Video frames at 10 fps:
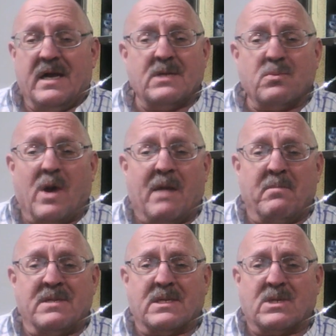That's why
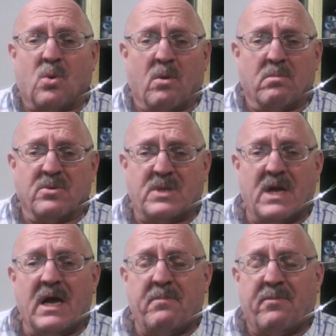I'm in such horrible
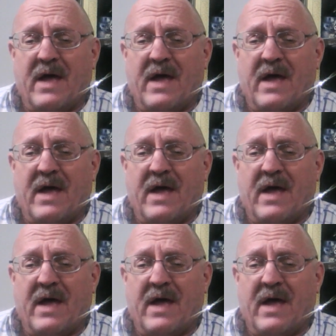shape.